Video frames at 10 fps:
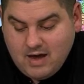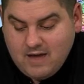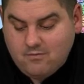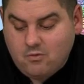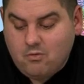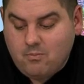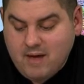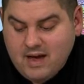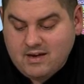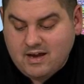Ivo
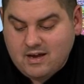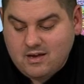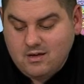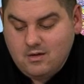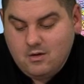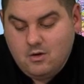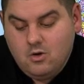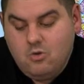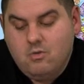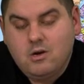Robotnik,
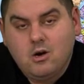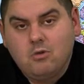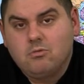who would go